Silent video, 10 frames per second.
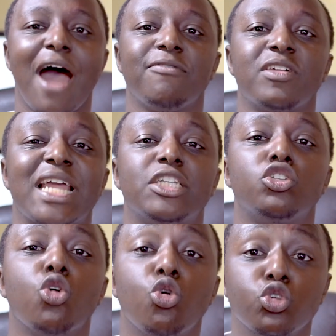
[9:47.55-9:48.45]
have the
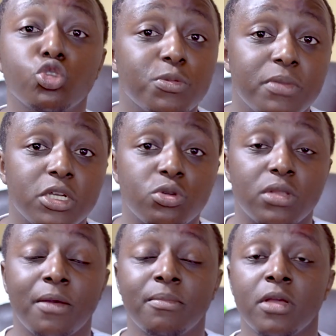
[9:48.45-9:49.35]
right tone to speak to
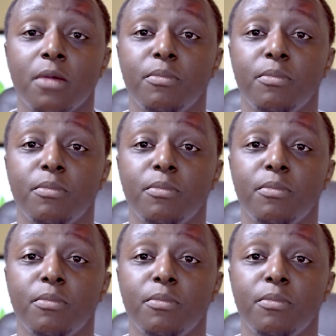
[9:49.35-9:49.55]
them,